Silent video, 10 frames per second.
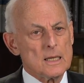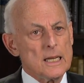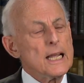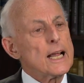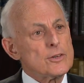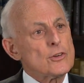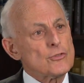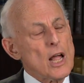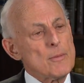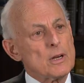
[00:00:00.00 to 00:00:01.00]
He had
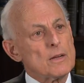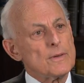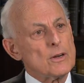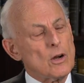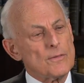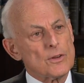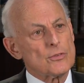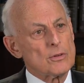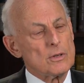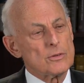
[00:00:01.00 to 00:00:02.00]
just time enough in
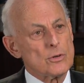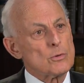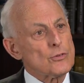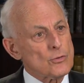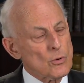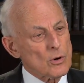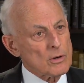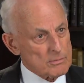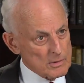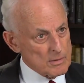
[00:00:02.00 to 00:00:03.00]
office to
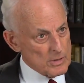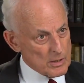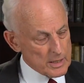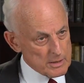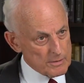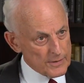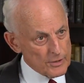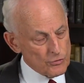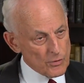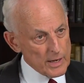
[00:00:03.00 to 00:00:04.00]
restore American
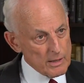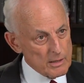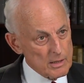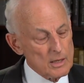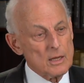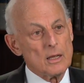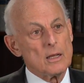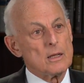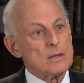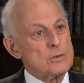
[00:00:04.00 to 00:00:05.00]
defense strength,
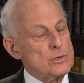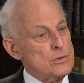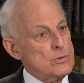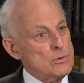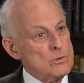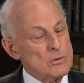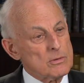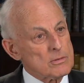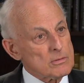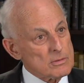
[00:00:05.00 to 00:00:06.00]
to